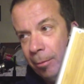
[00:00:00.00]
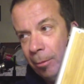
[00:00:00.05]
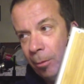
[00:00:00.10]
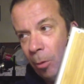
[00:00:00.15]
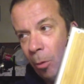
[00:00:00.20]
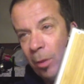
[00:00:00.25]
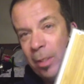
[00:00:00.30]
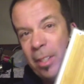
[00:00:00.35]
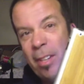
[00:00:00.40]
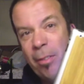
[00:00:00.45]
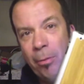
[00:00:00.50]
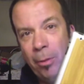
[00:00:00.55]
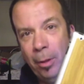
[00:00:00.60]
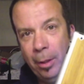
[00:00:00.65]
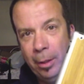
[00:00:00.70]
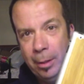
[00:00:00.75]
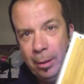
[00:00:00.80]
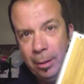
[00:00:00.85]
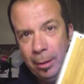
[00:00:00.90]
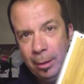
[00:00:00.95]
or
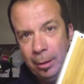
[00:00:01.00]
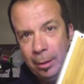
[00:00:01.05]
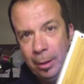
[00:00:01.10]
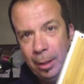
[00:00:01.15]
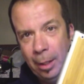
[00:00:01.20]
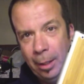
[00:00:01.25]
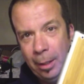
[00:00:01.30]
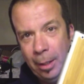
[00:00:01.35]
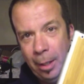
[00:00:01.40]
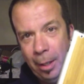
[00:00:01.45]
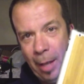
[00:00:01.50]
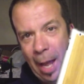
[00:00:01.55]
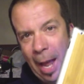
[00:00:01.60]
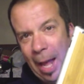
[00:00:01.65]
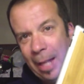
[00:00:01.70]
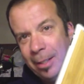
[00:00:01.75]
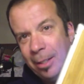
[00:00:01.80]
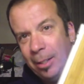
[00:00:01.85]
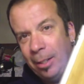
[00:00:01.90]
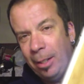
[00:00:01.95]
different. It
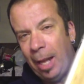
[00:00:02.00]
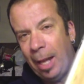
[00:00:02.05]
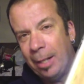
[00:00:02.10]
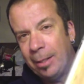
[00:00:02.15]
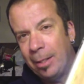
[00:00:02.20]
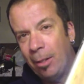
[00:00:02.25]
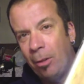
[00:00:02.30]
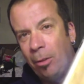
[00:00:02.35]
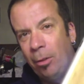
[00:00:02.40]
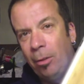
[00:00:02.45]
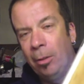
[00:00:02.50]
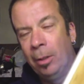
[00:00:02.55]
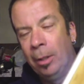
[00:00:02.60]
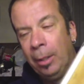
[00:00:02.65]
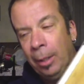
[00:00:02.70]
adds a little